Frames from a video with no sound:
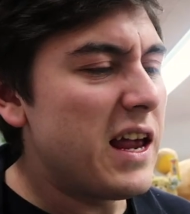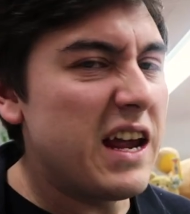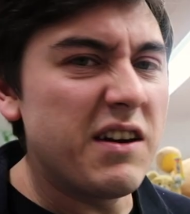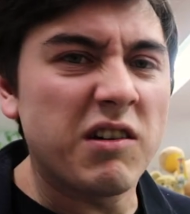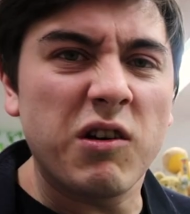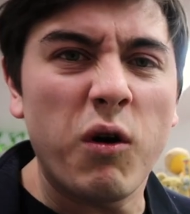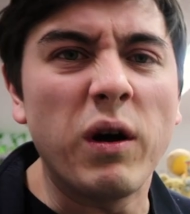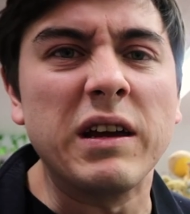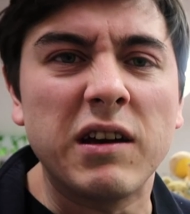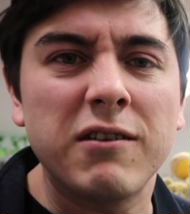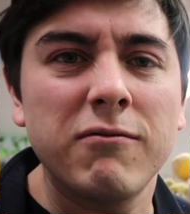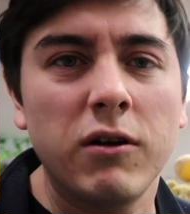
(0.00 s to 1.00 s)
in a coin,
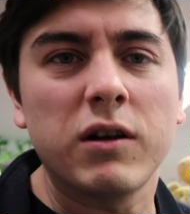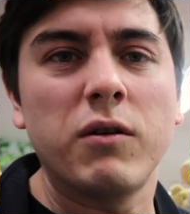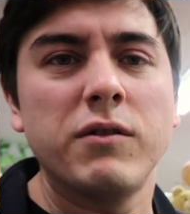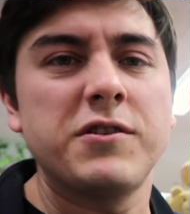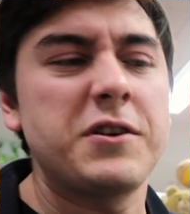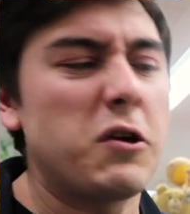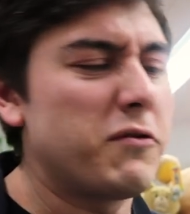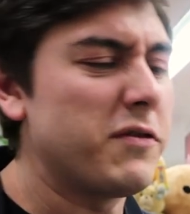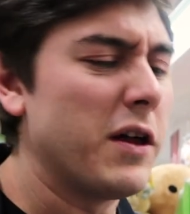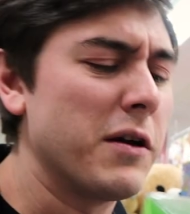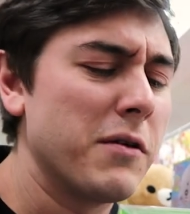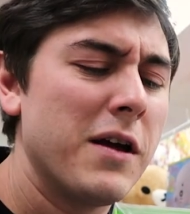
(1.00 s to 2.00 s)
like on the shelf
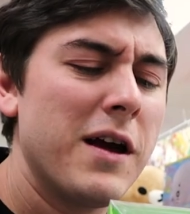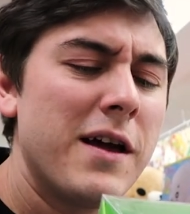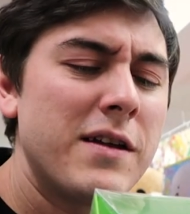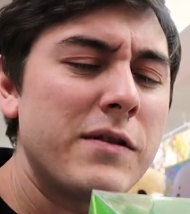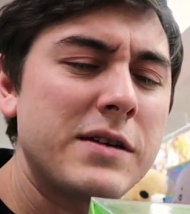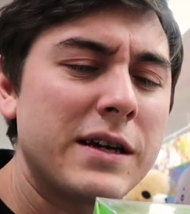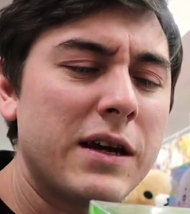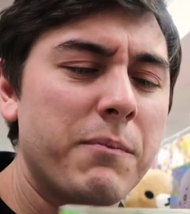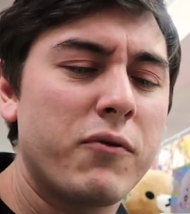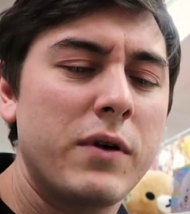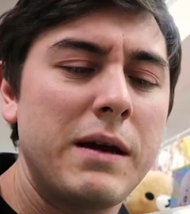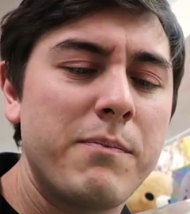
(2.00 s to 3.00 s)
though. That would take a
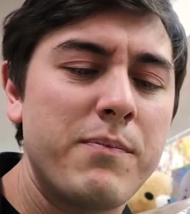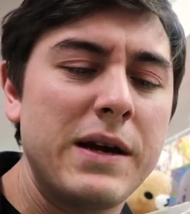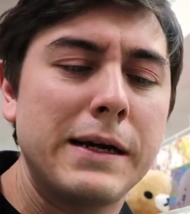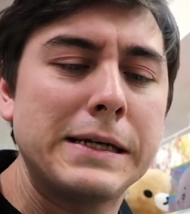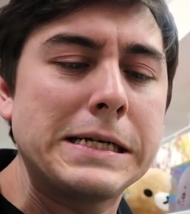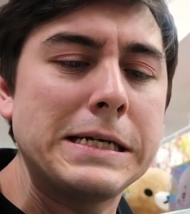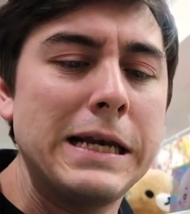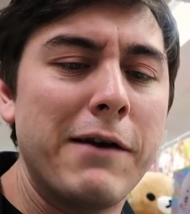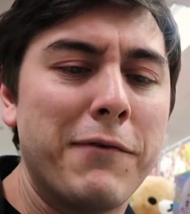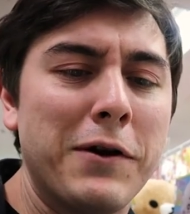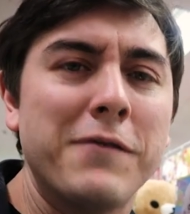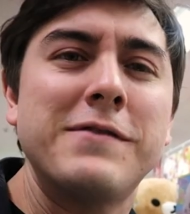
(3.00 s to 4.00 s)
pretty big
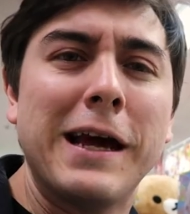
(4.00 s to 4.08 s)
level of